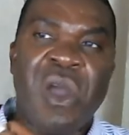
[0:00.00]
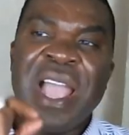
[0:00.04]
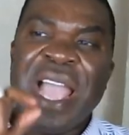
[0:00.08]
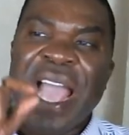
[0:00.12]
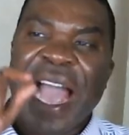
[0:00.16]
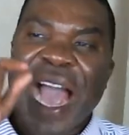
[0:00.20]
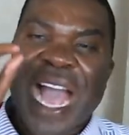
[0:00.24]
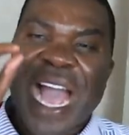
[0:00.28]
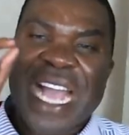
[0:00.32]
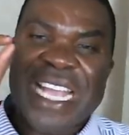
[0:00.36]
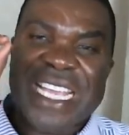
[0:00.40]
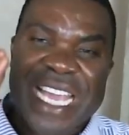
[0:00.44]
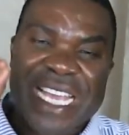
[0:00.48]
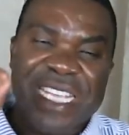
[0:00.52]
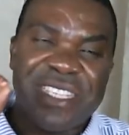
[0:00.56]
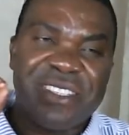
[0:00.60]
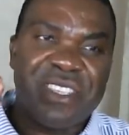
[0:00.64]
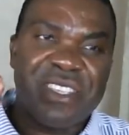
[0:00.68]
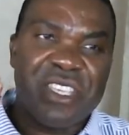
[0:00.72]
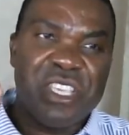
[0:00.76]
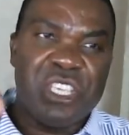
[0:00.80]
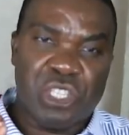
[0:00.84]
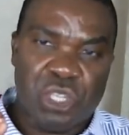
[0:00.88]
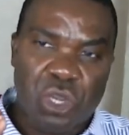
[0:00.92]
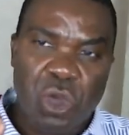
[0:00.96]
against
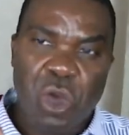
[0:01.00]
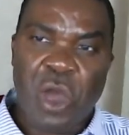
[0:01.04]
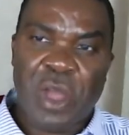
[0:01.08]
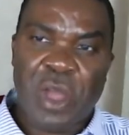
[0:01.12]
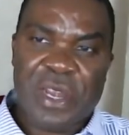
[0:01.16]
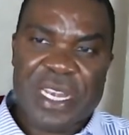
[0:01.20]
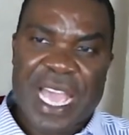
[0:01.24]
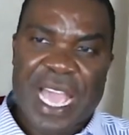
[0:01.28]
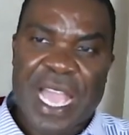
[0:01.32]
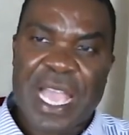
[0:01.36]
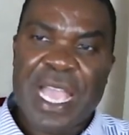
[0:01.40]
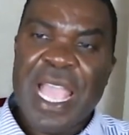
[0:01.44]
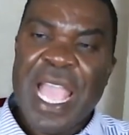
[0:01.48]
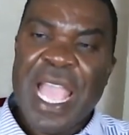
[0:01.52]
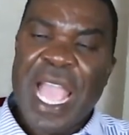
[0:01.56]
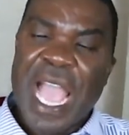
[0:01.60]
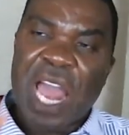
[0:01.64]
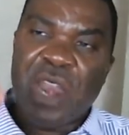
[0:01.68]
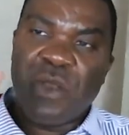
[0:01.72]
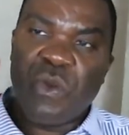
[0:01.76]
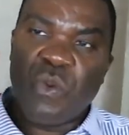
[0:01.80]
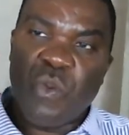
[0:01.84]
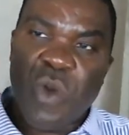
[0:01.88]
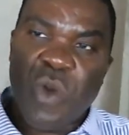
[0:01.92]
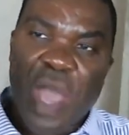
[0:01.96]
each other
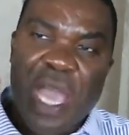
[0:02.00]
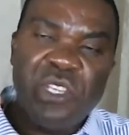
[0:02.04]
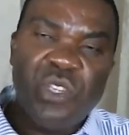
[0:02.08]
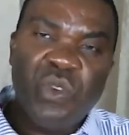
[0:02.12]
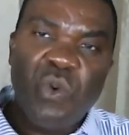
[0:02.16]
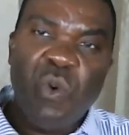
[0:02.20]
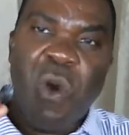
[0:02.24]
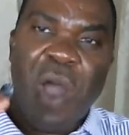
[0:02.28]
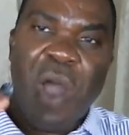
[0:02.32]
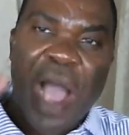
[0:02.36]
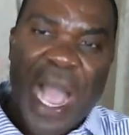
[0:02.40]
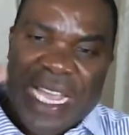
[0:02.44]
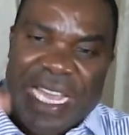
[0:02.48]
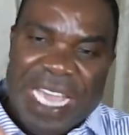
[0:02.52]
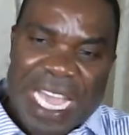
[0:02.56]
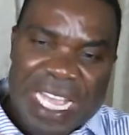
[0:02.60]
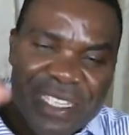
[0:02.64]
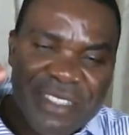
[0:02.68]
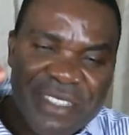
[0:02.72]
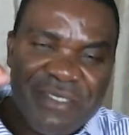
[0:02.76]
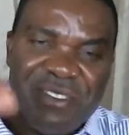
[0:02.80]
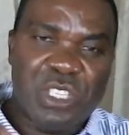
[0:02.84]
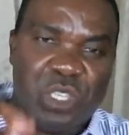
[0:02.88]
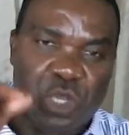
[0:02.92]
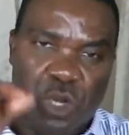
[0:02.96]
and wage war against
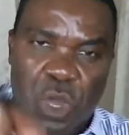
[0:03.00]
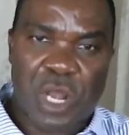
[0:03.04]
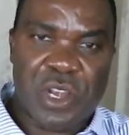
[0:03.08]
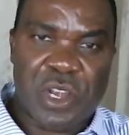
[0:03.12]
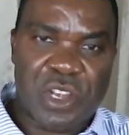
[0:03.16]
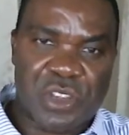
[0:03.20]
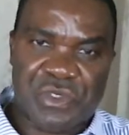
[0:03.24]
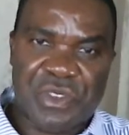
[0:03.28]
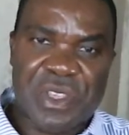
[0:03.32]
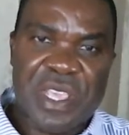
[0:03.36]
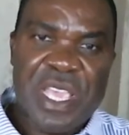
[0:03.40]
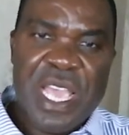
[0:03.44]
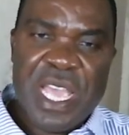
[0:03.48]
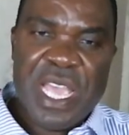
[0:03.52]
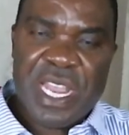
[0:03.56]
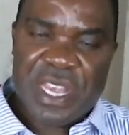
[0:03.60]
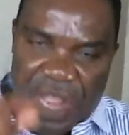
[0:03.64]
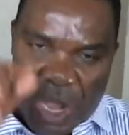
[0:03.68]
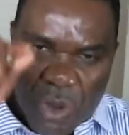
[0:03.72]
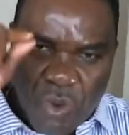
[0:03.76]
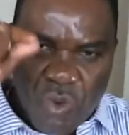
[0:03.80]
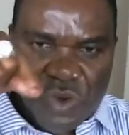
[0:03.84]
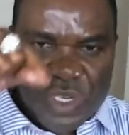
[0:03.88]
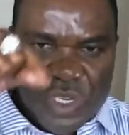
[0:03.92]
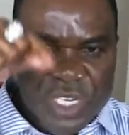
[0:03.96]
this country, they
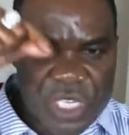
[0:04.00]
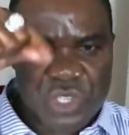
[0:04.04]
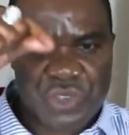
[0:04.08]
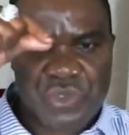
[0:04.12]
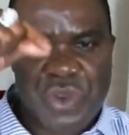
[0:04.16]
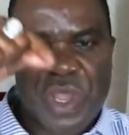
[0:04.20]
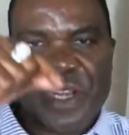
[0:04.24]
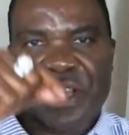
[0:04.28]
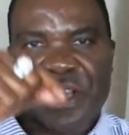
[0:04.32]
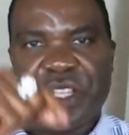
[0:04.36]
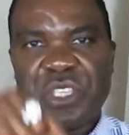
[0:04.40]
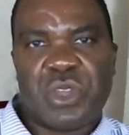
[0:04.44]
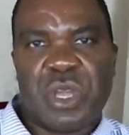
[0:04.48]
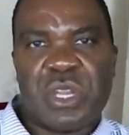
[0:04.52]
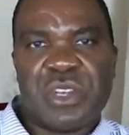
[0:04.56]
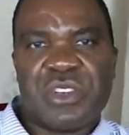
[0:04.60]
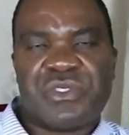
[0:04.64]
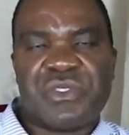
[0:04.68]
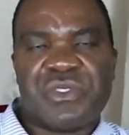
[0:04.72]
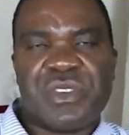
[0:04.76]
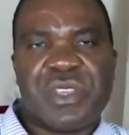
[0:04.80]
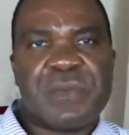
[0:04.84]
will destroy this country.